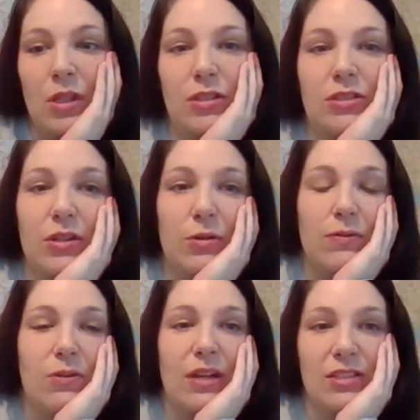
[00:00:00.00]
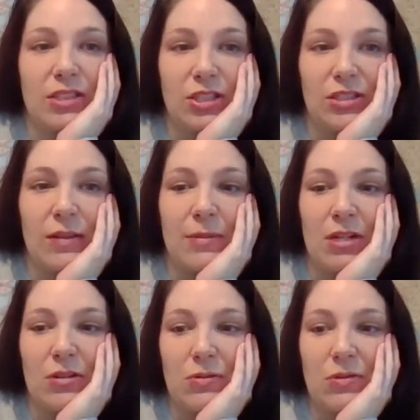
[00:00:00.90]
so if you guys could just let me
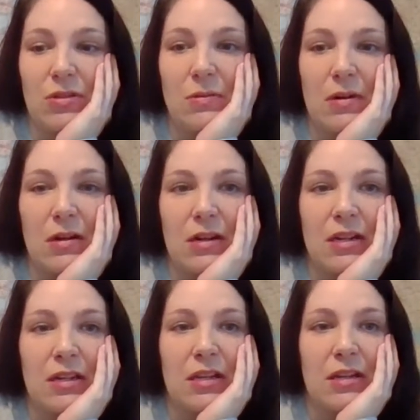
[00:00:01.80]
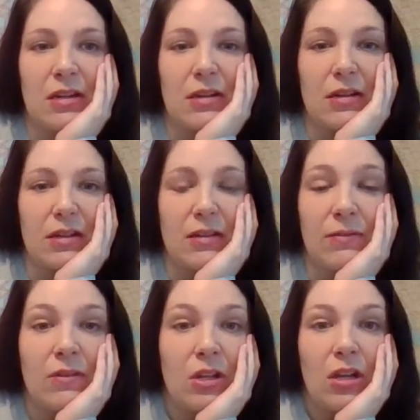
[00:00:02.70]
know who you are in here, I'll give
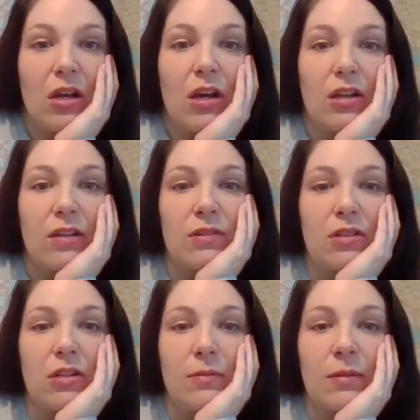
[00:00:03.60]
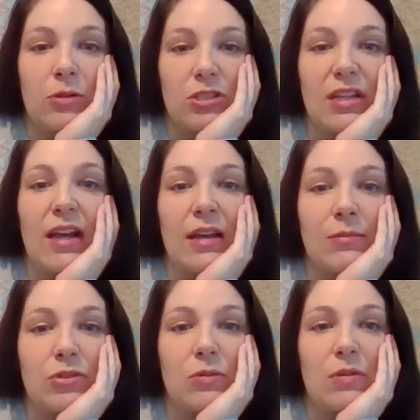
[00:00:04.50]
it a little bit more
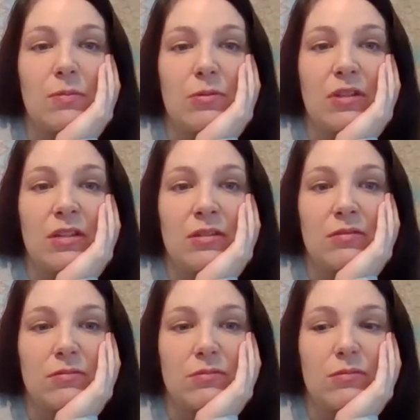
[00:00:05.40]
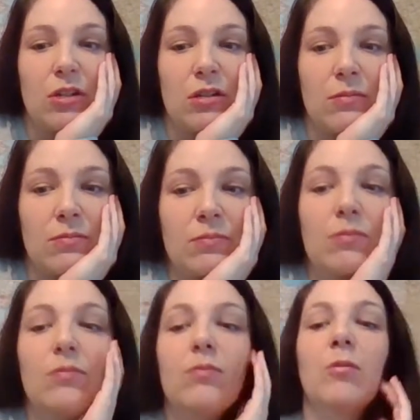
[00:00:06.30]
time so people can
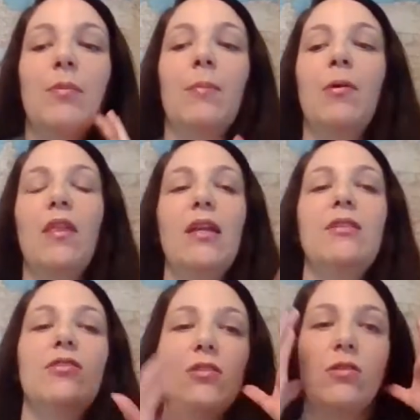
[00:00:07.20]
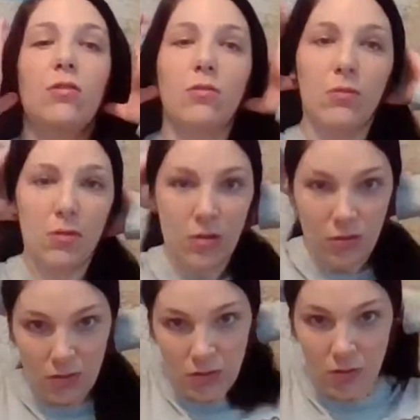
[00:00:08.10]
remember that it's noon
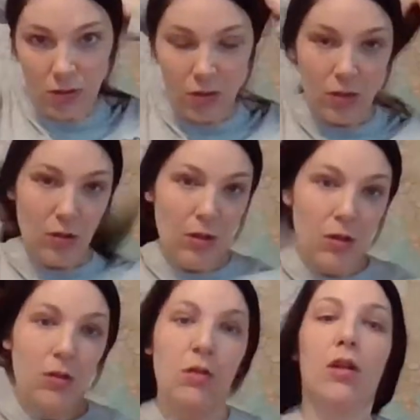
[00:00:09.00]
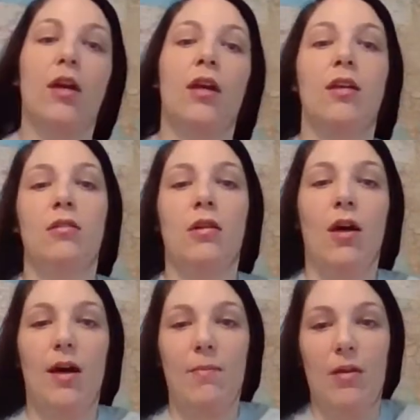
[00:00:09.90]
and
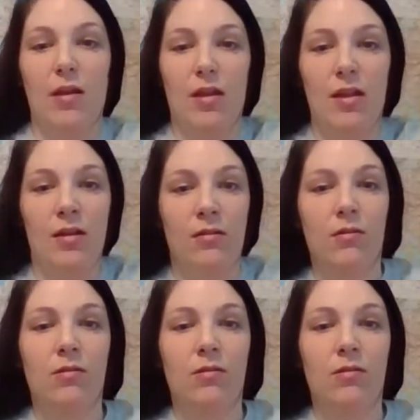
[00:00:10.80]
hop in.